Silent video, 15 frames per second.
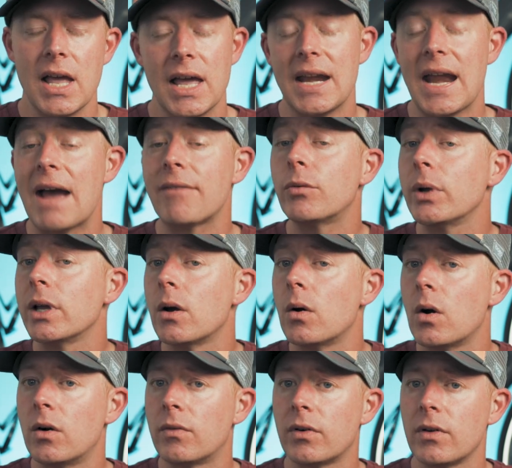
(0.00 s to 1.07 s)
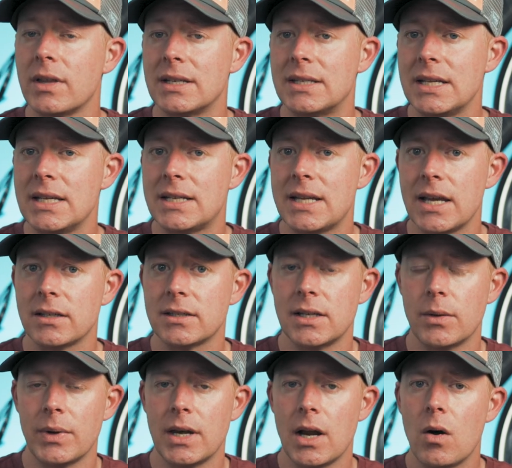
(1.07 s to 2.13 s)
And after we go over the details
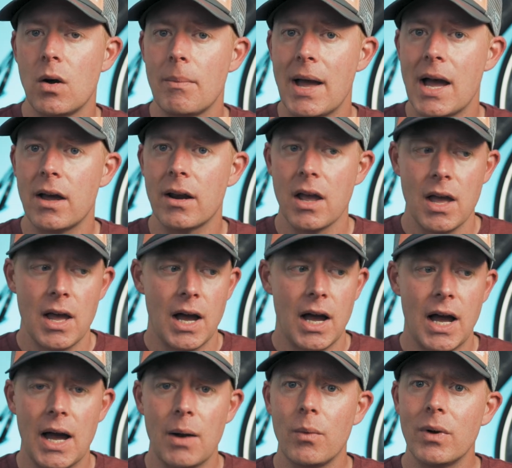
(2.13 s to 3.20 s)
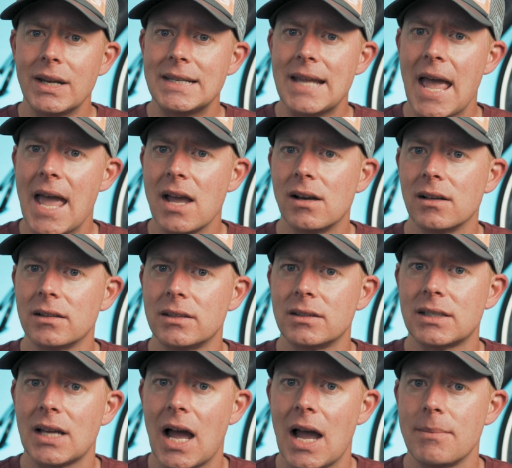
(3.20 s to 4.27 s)
that we know about, I wanna take a
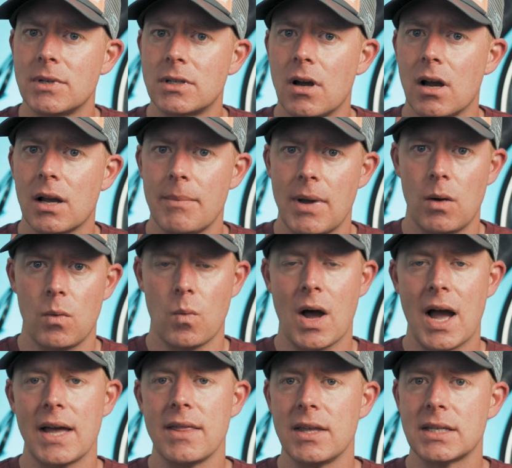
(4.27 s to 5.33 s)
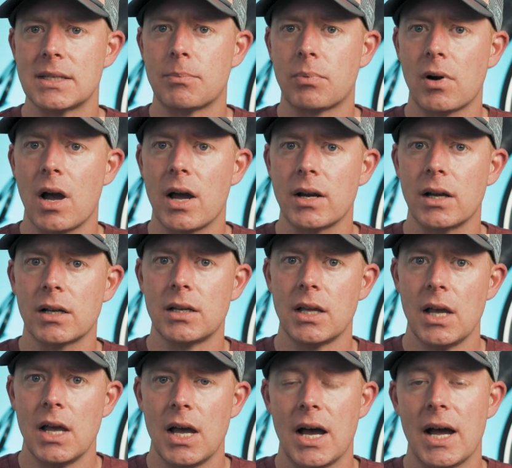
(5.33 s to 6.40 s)
little time to talk about why this product
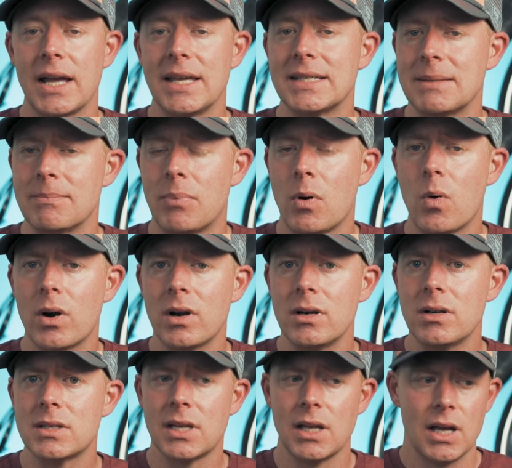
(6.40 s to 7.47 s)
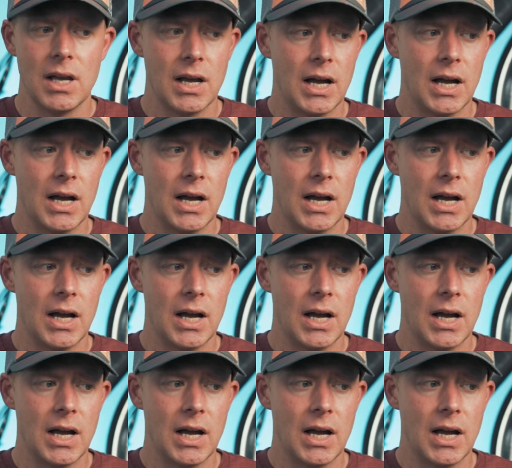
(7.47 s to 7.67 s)
is important.